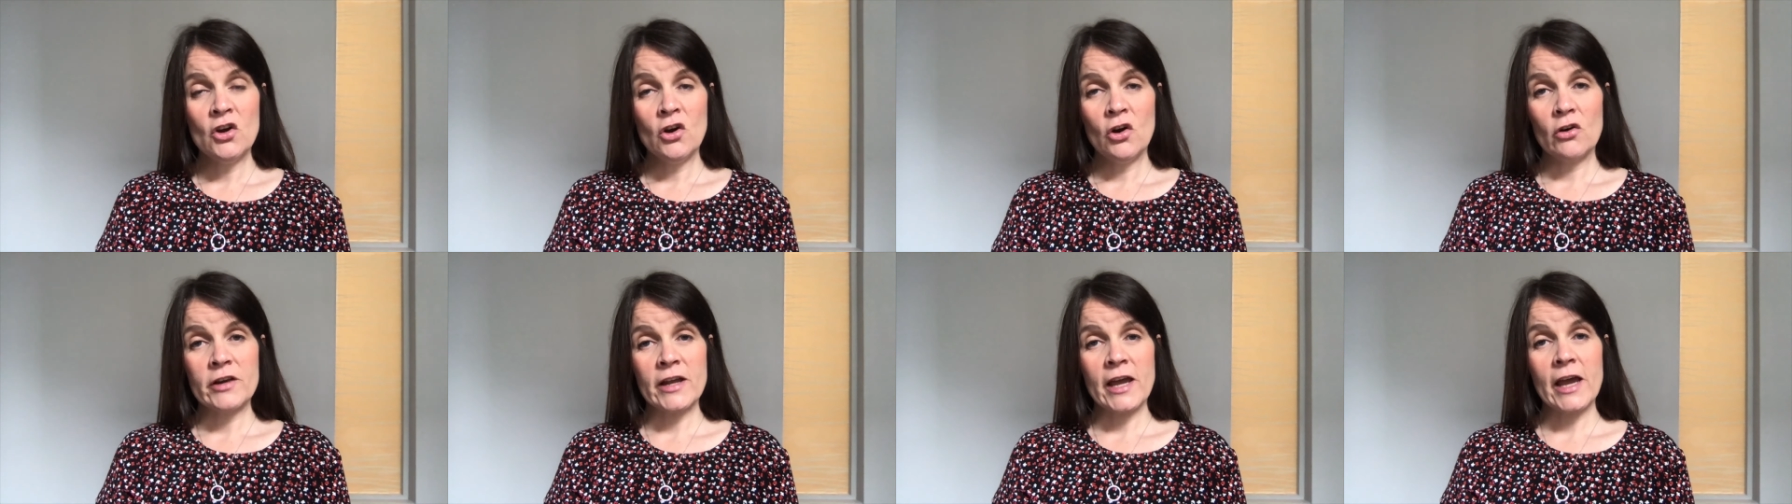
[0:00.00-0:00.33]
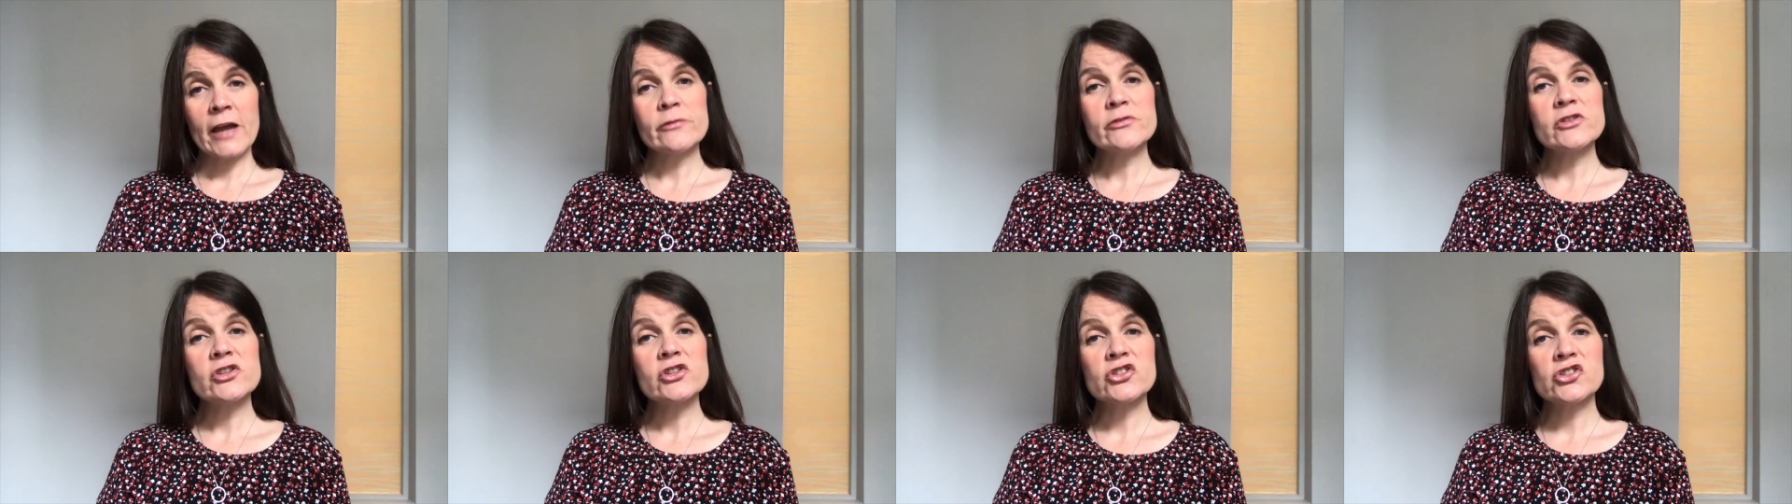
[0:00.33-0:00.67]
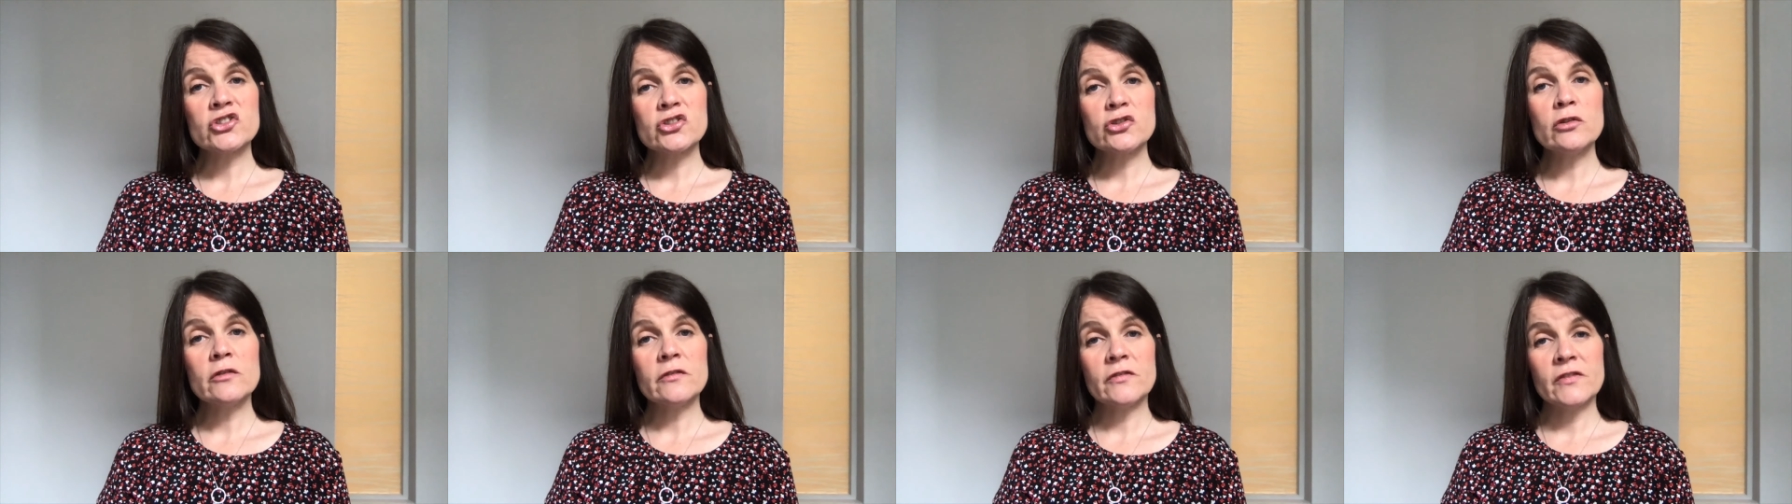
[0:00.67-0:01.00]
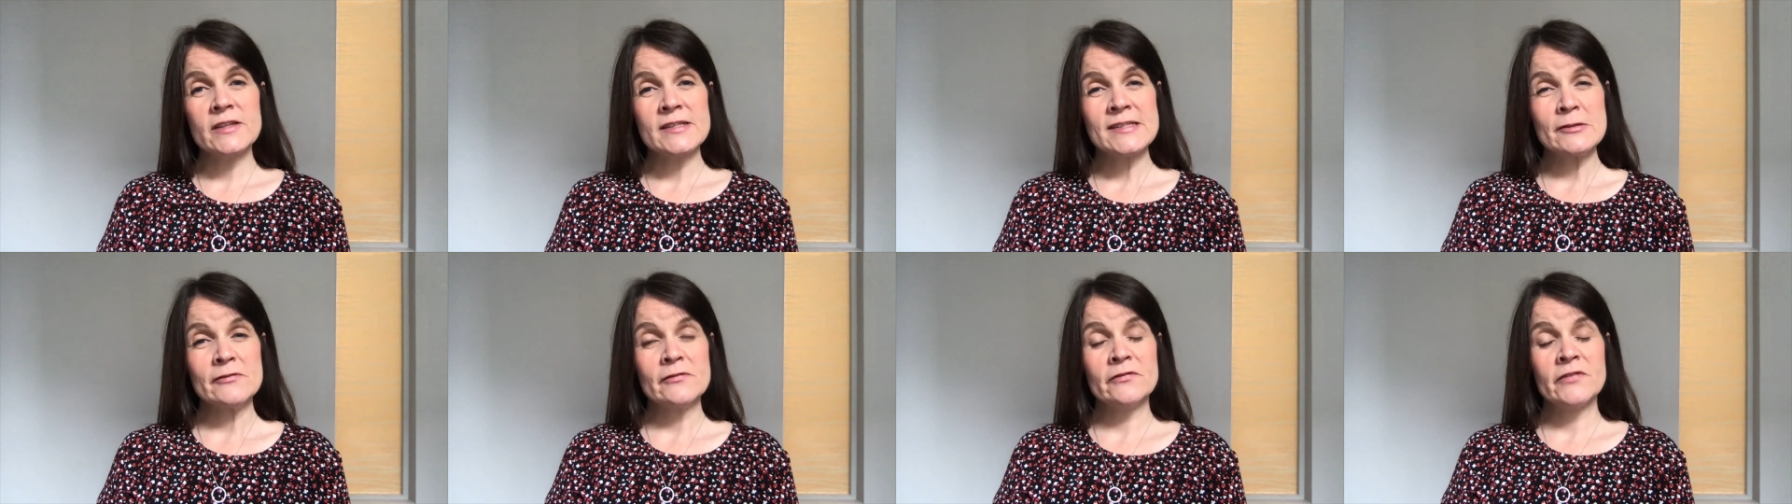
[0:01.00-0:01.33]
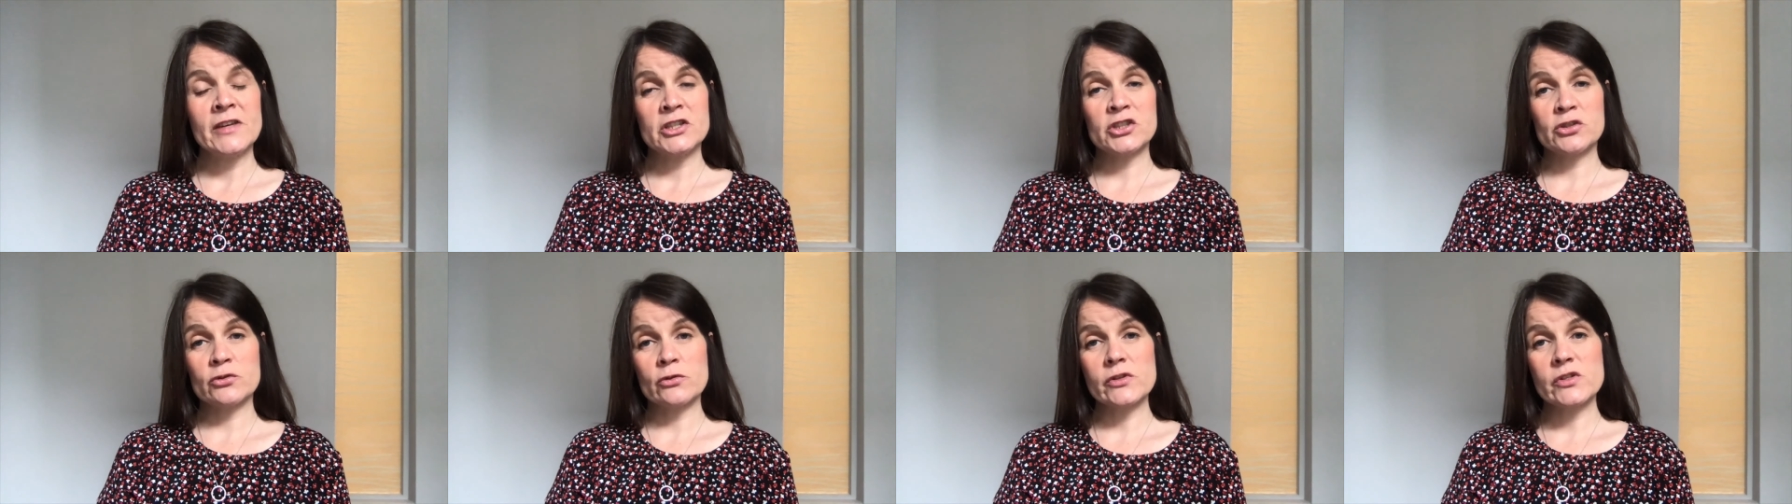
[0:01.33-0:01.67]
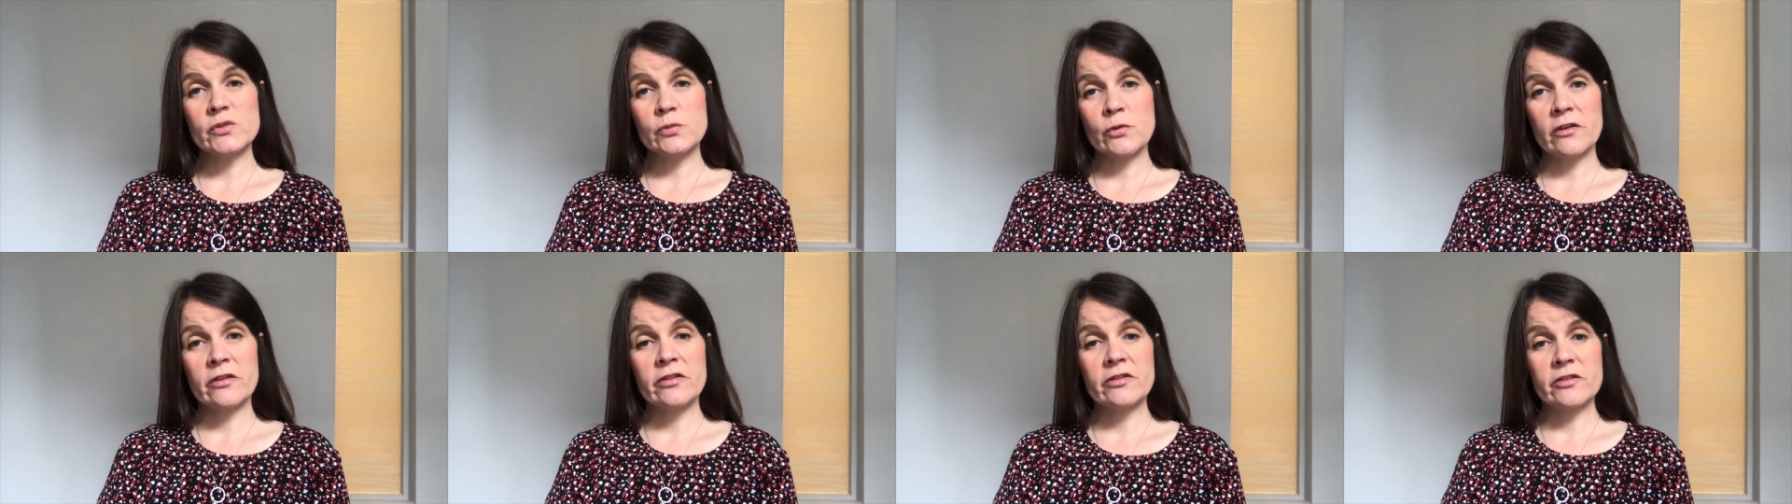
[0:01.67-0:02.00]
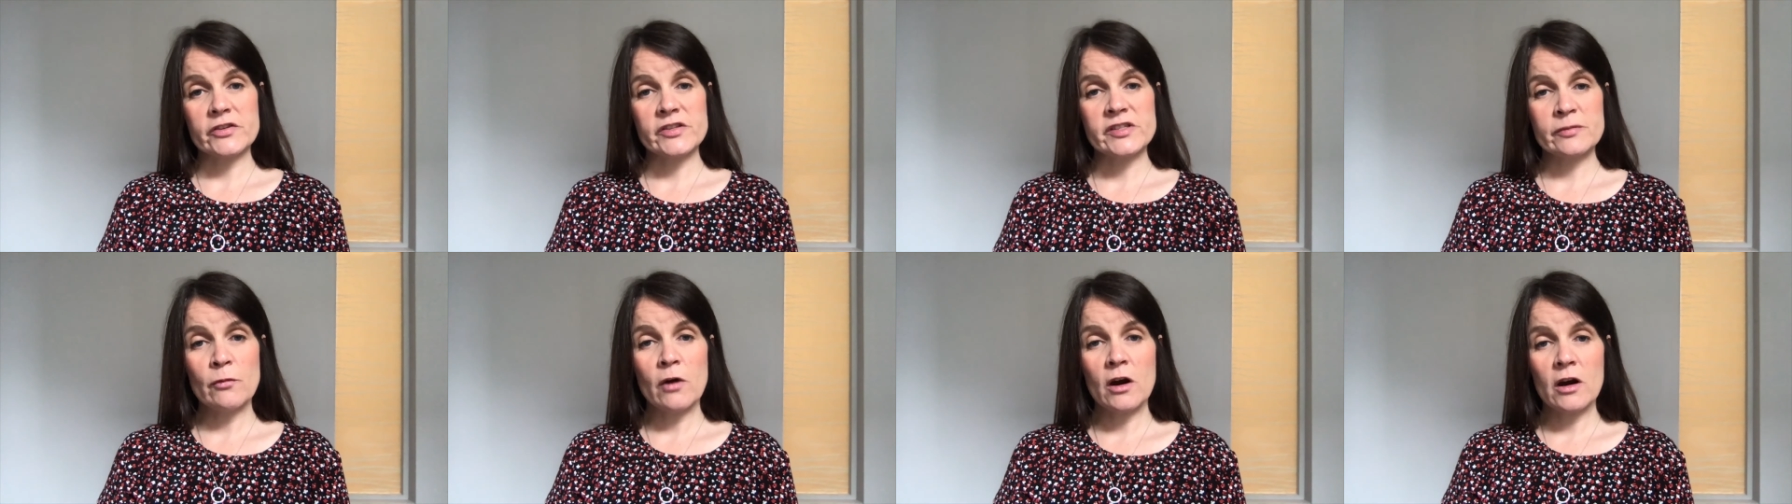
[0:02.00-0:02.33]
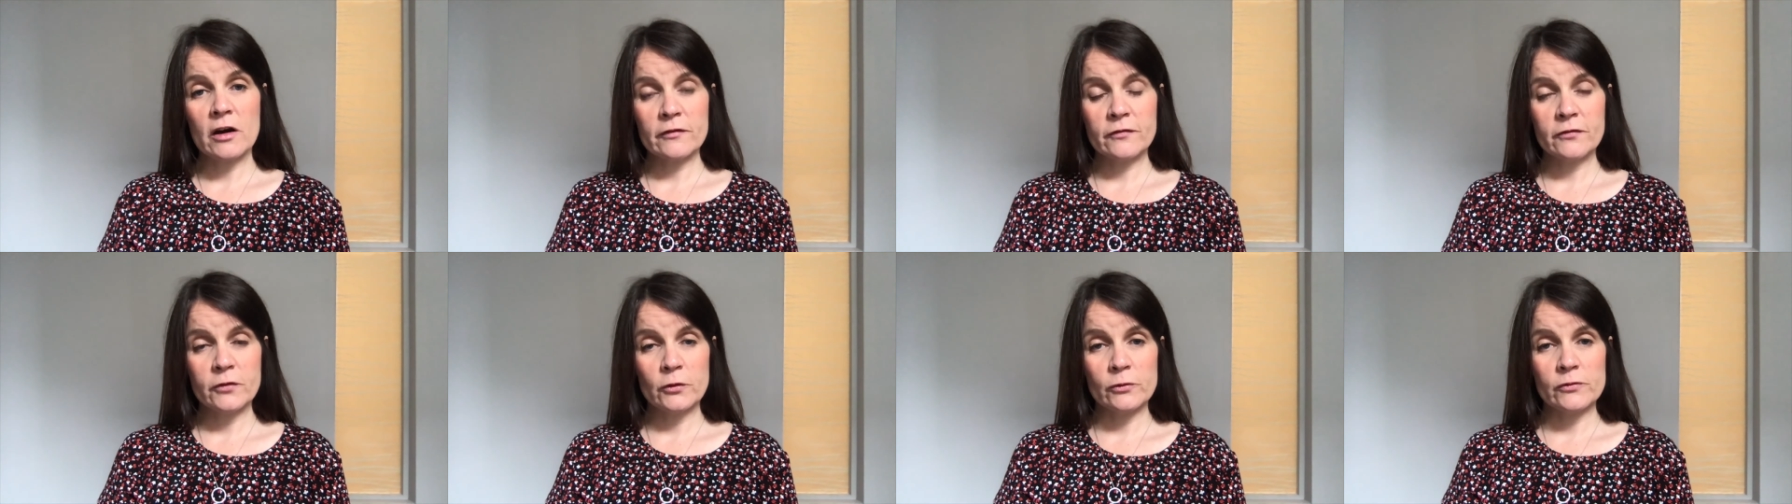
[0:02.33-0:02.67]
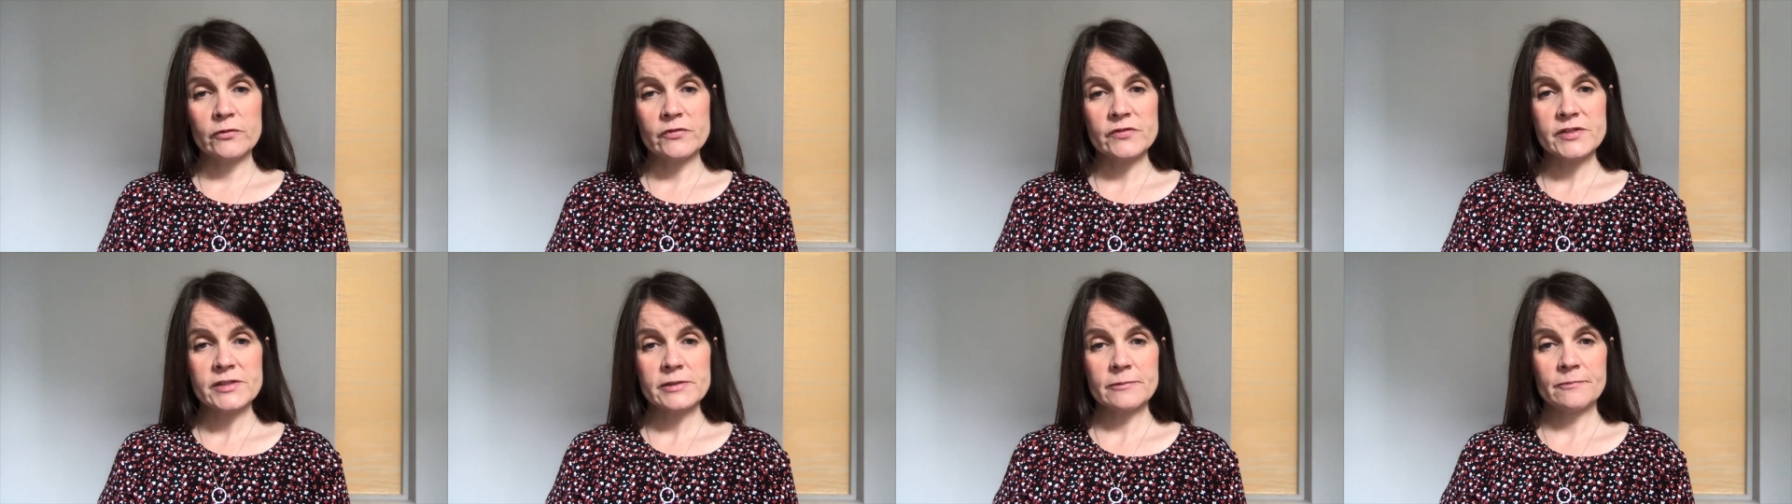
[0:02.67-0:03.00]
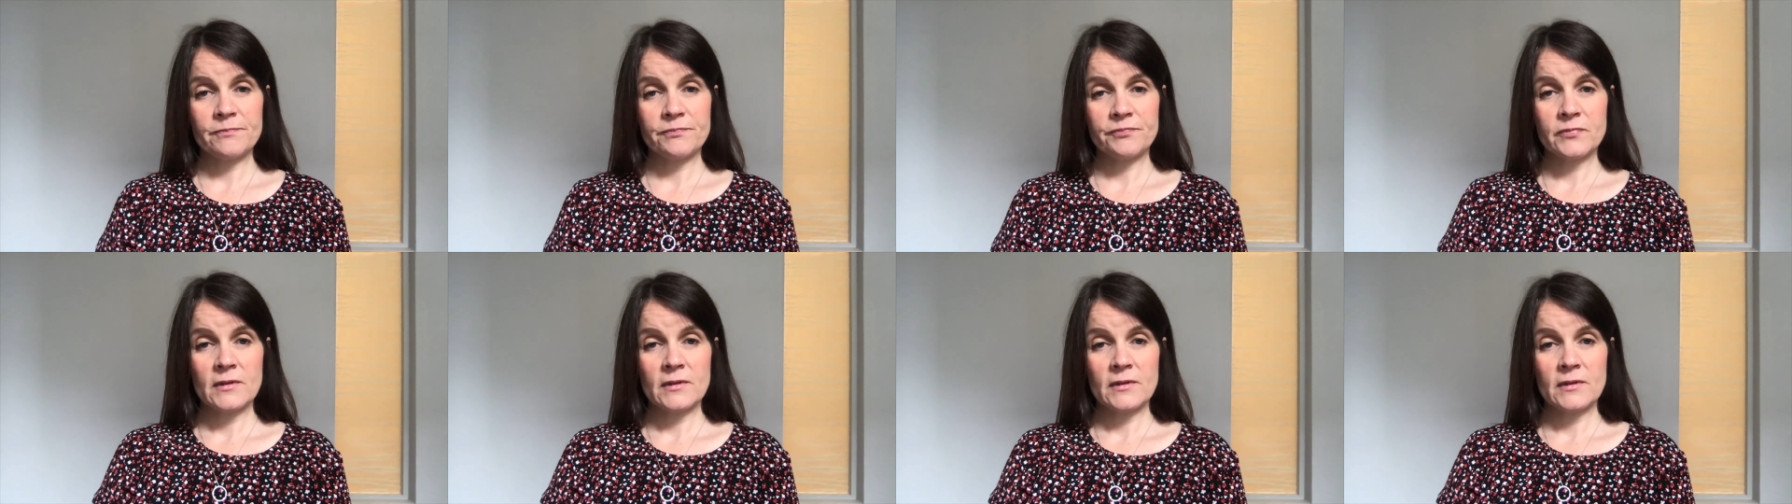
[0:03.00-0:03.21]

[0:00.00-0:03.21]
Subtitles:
on how to shoot visuals with their smartphones.